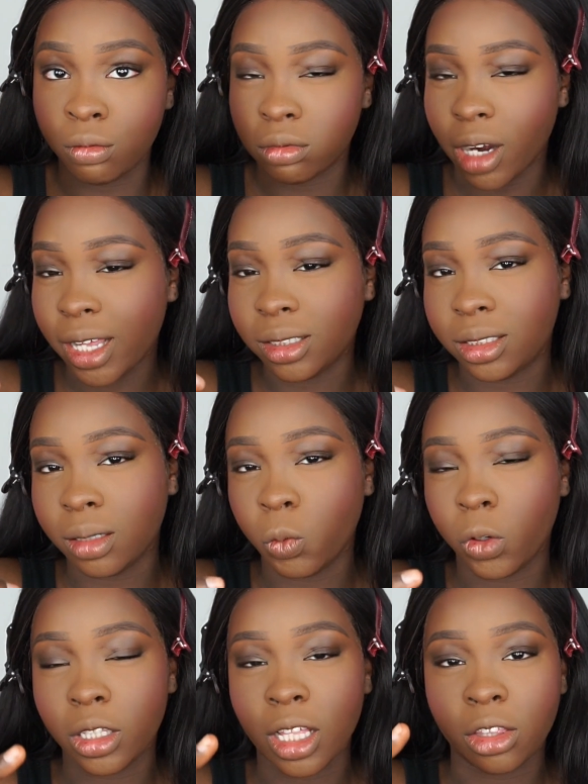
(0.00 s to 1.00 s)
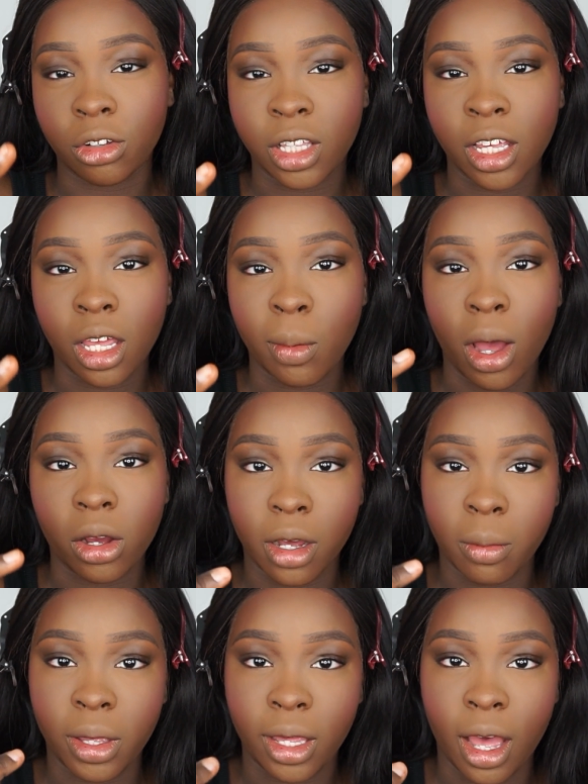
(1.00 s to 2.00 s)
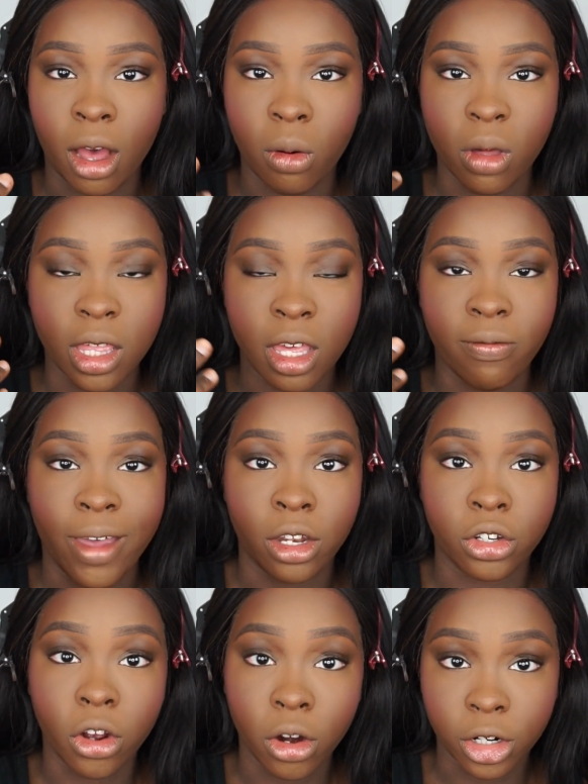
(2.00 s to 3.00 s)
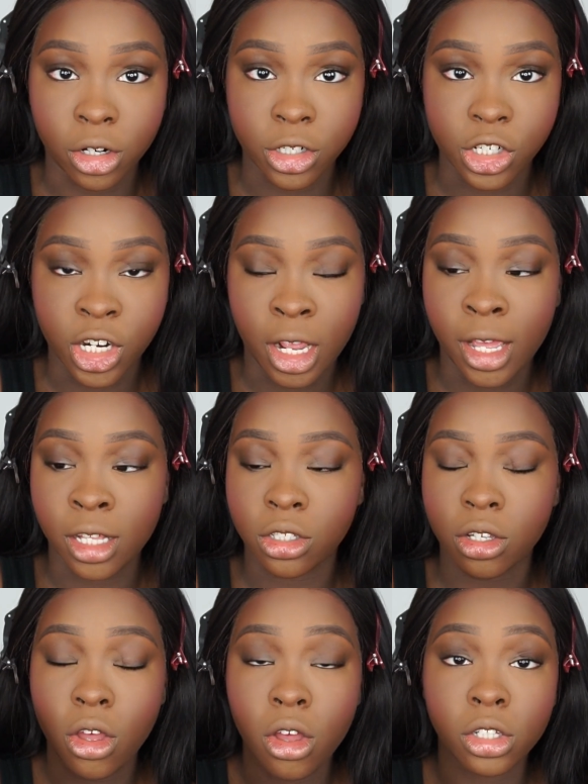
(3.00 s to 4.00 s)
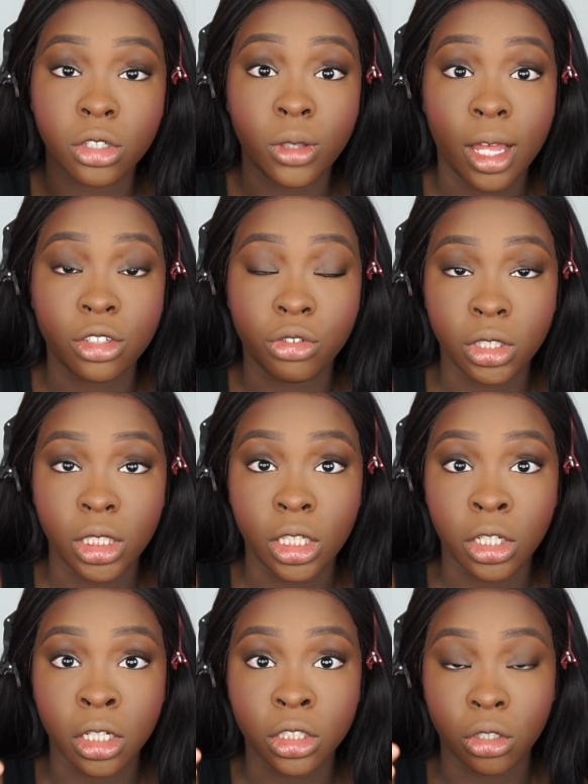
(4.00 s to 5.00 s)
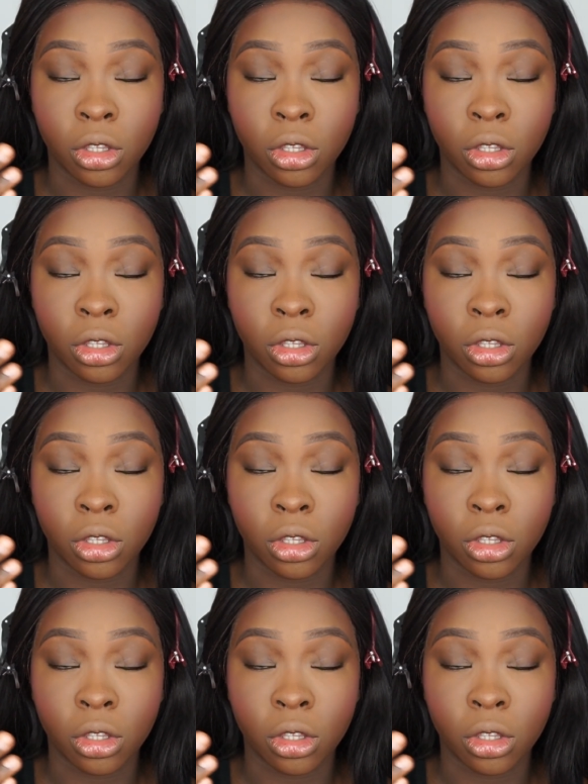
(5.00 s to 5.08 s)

read somewhere that they're thinking about coming out with even darker shades, so that's really good.